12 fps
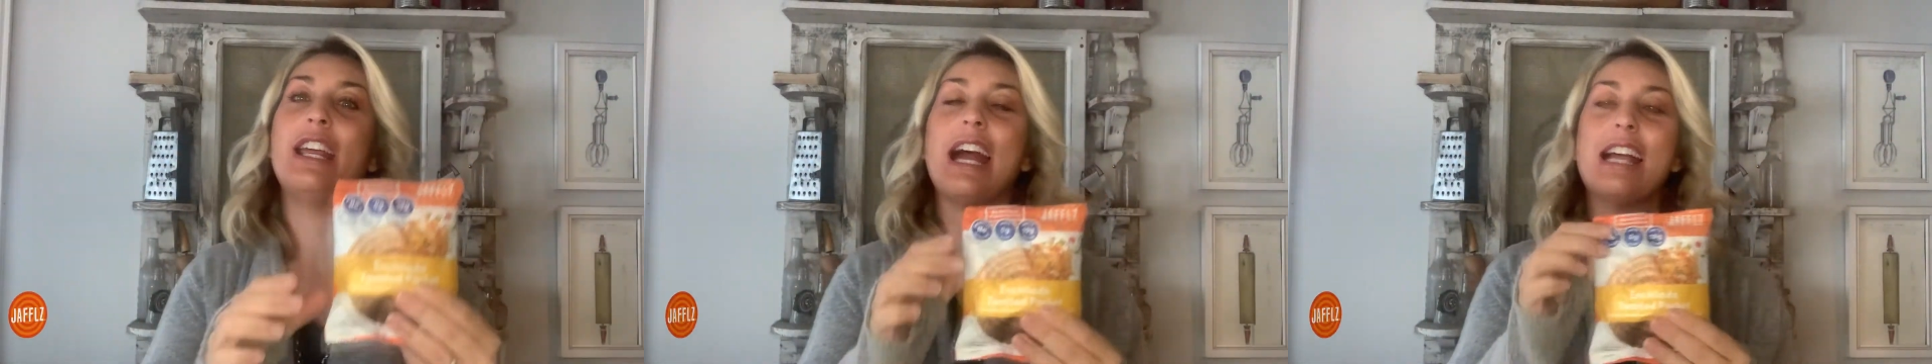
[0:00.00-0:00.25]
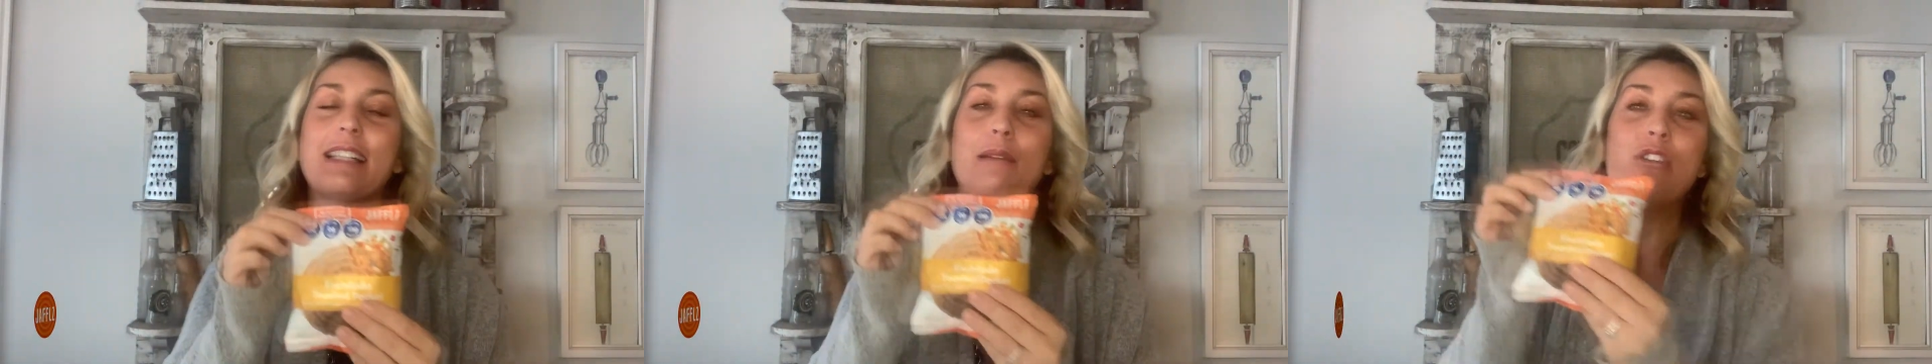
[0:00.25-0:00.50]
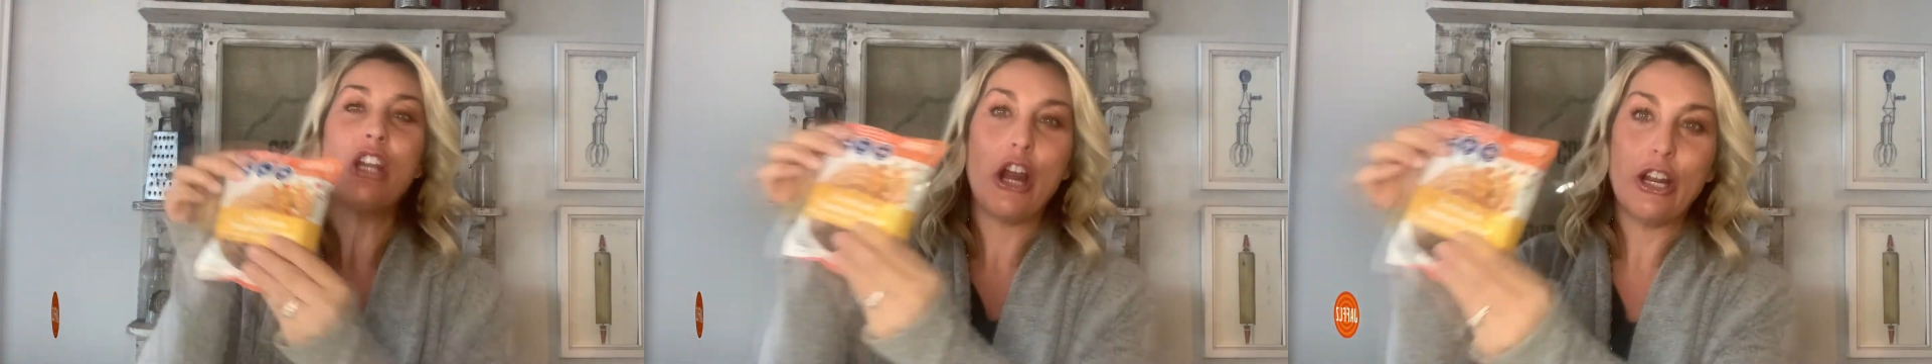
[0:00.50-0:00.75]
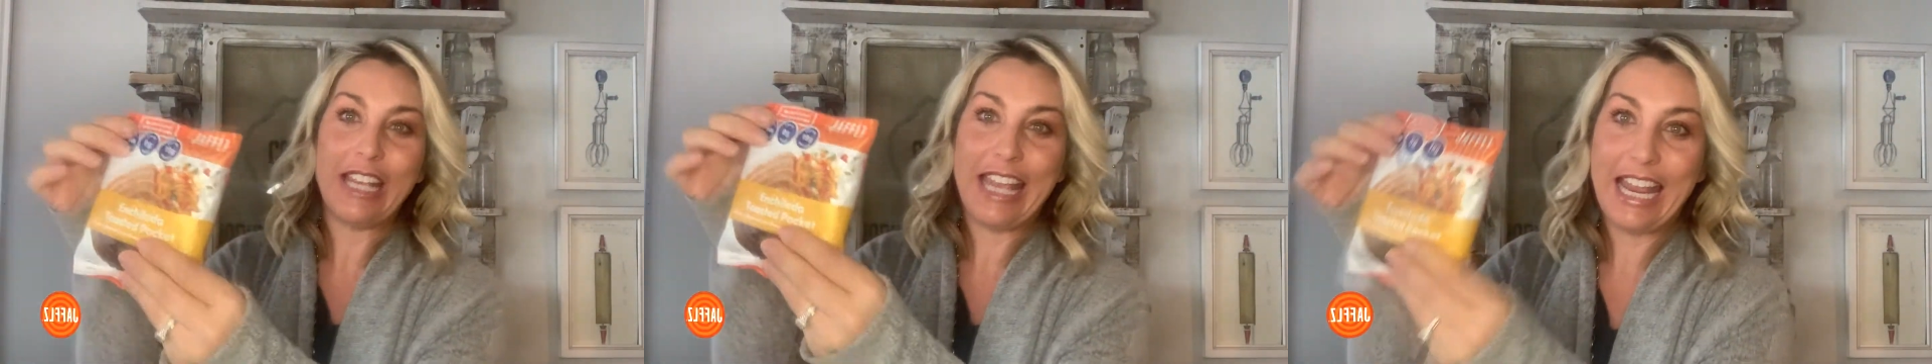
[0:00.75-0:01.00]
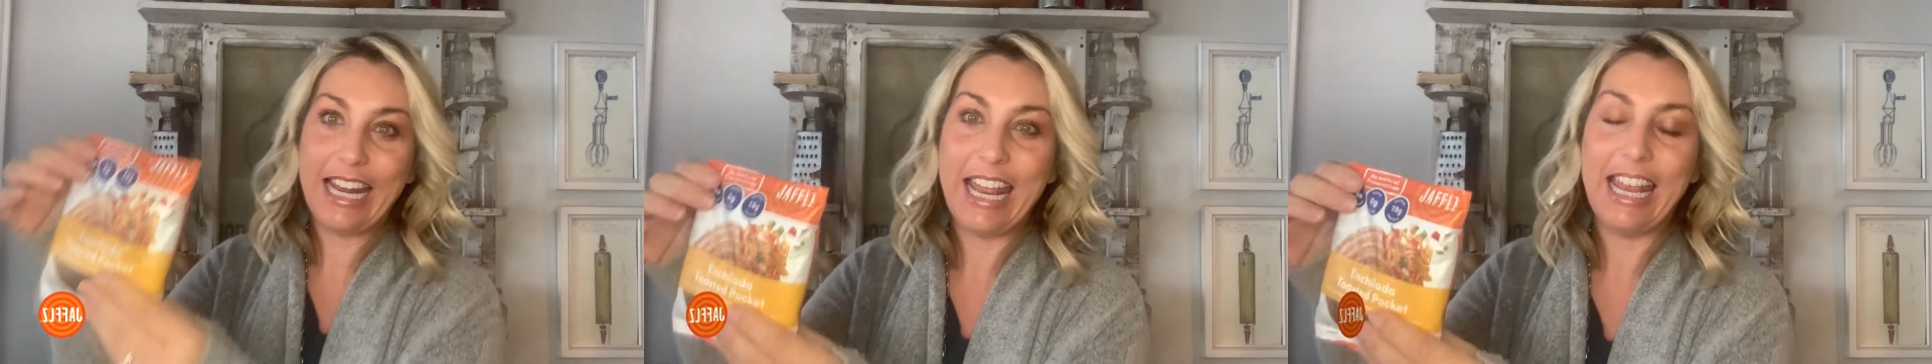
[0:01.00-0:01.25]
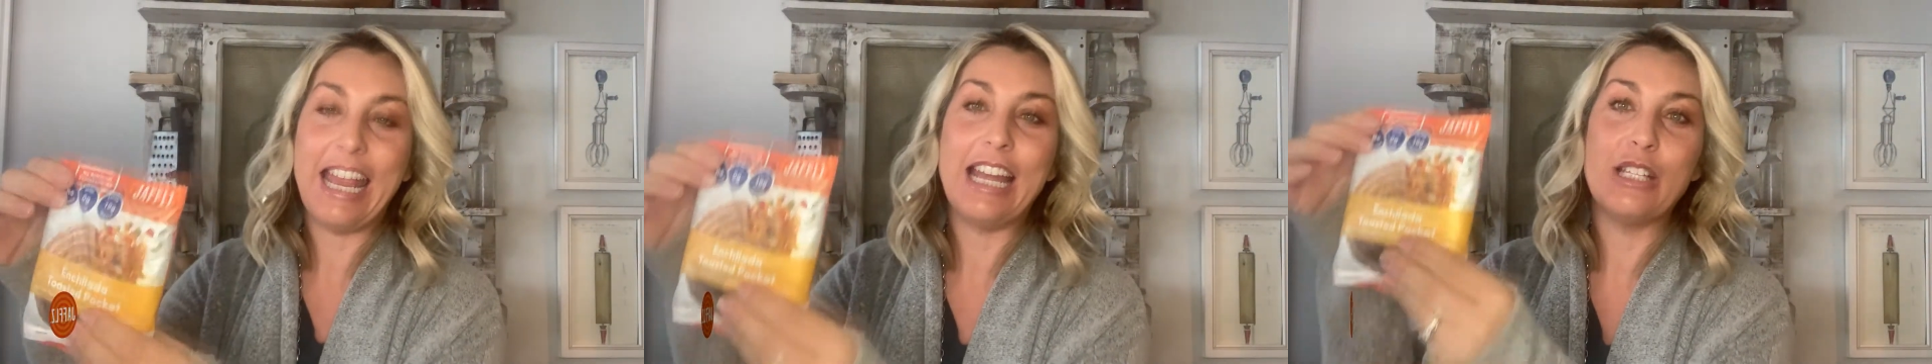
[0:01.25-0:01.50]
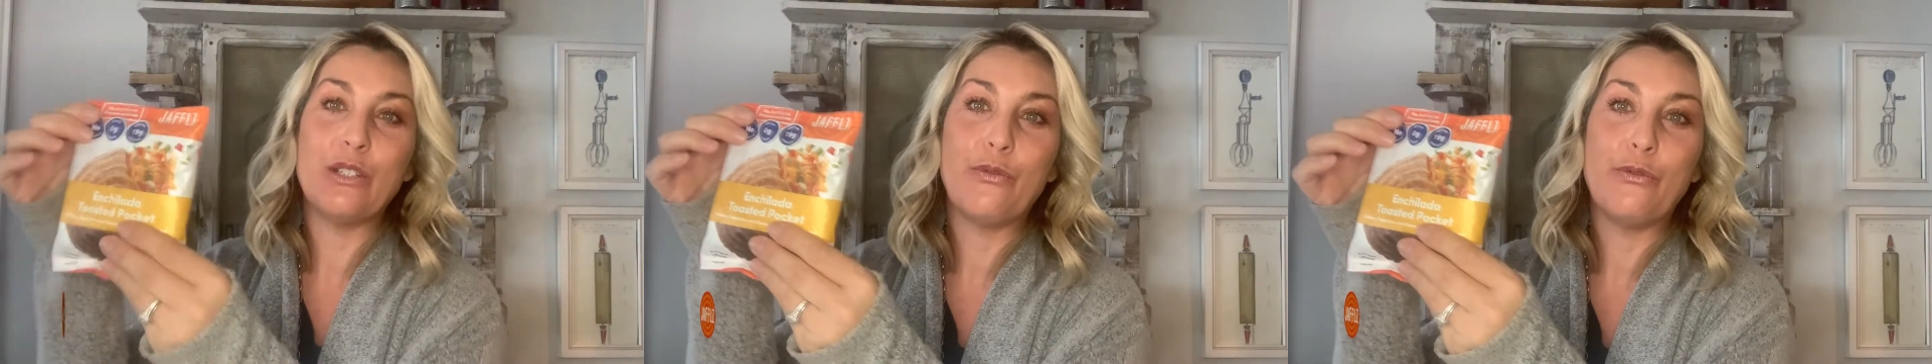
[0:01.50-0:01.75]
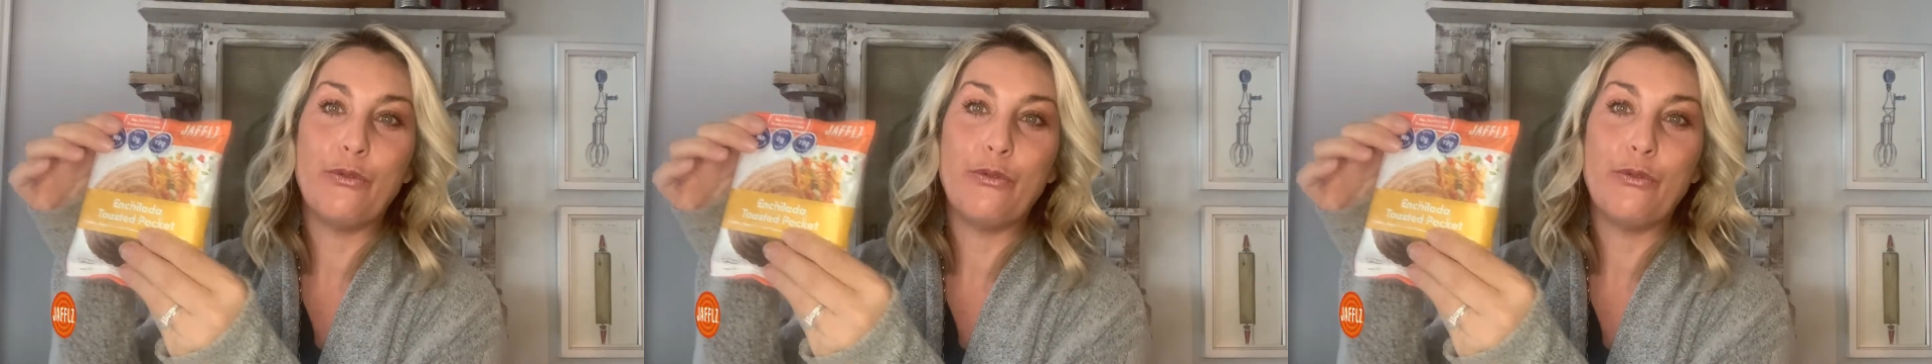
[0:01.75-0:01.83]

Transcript: Guys, I'm not kidding. It is